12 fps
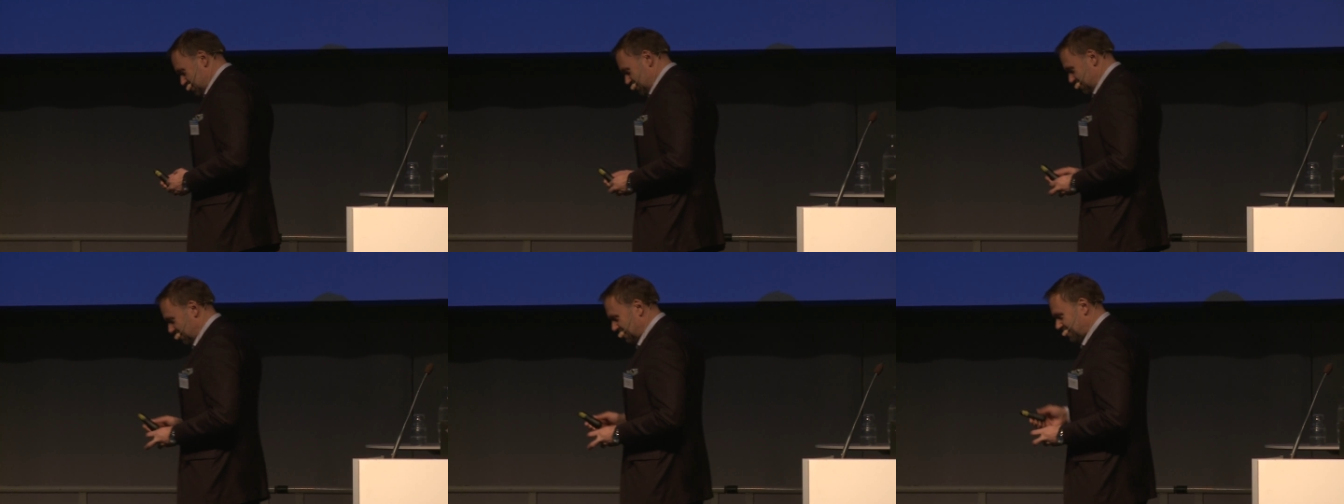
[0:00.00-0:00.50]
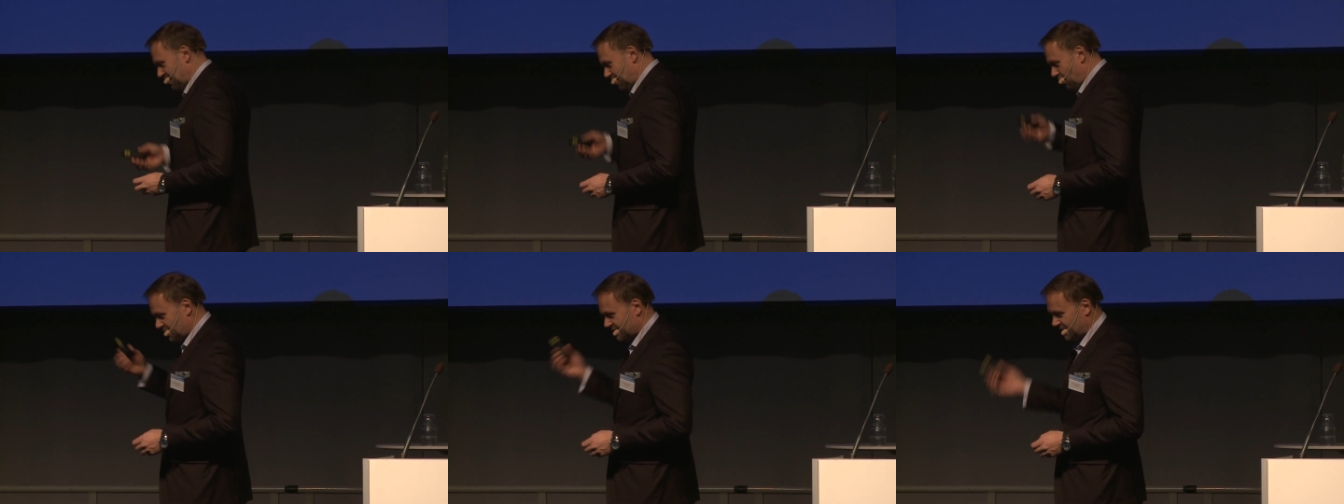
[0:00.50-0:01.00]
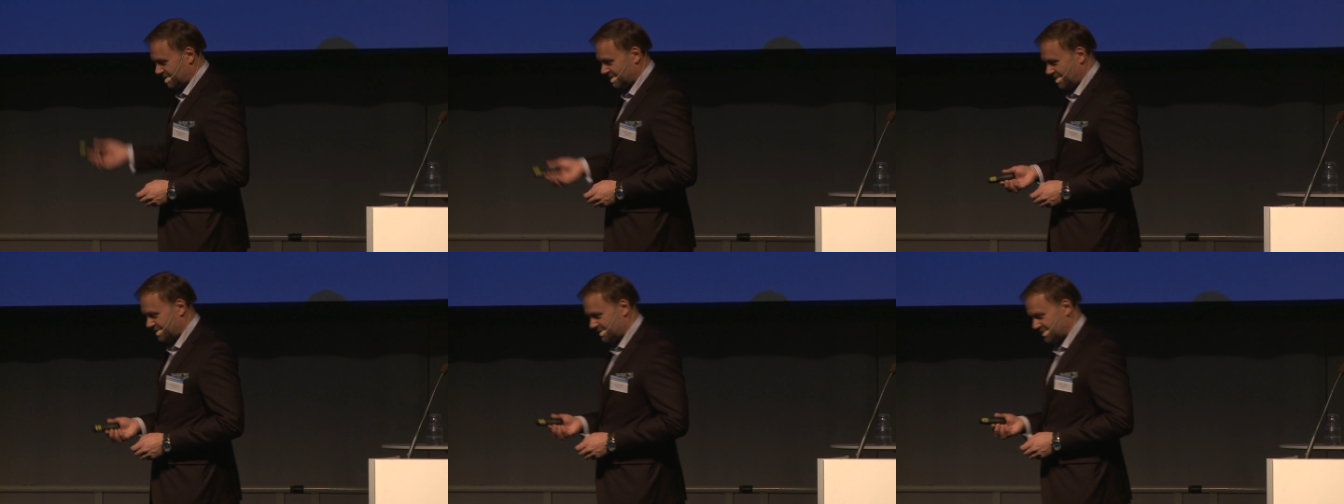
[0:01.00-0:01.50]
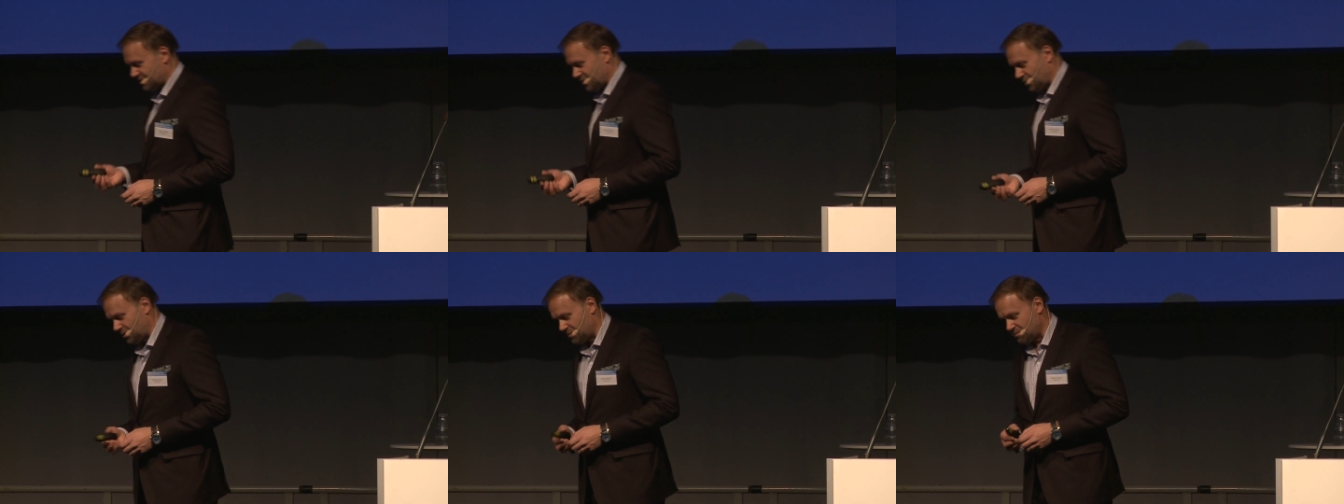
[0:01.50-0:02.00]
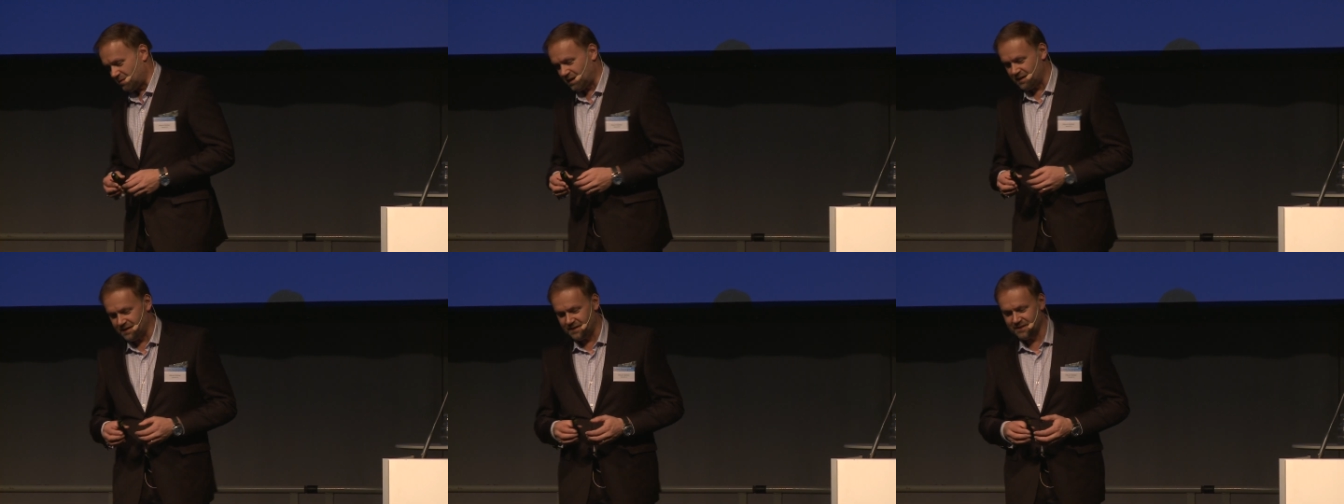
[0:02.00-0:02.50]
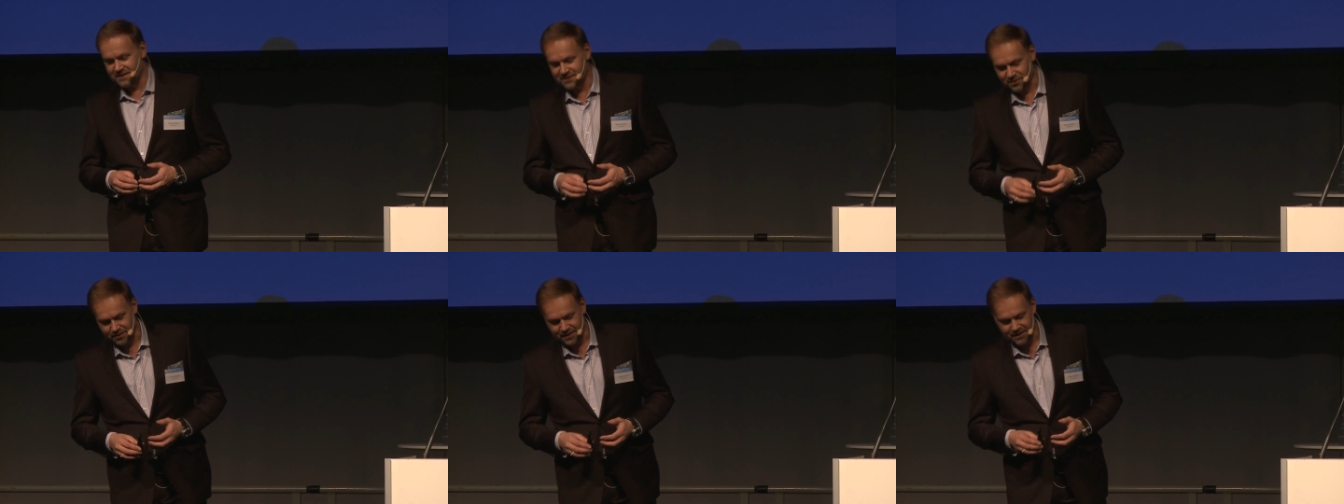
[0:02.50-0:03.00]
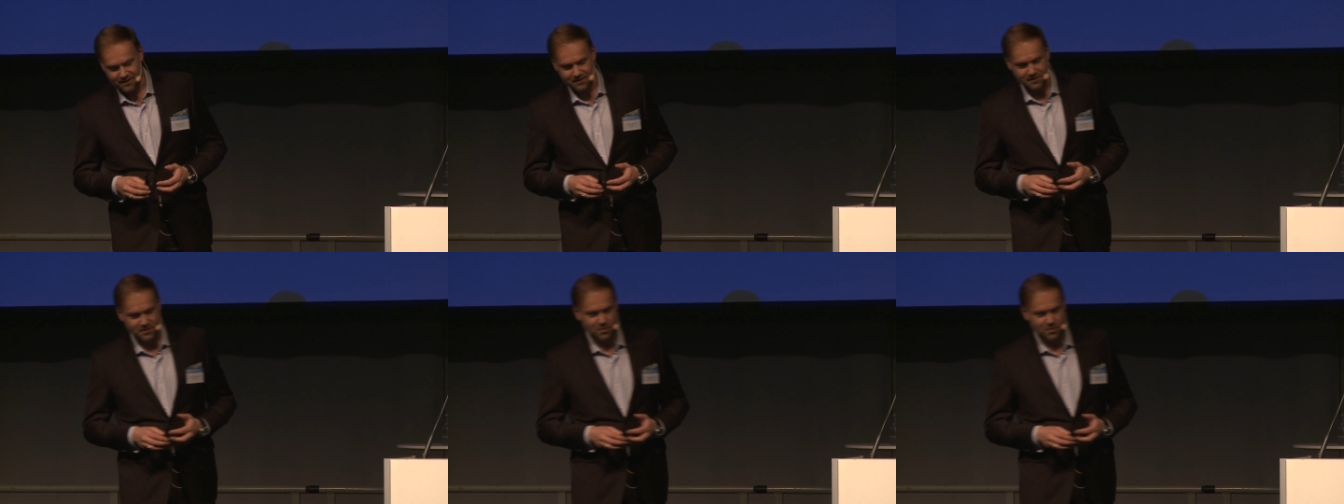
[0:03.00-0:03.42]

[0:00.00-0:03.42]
a little longer than 10 years ago, my colleague and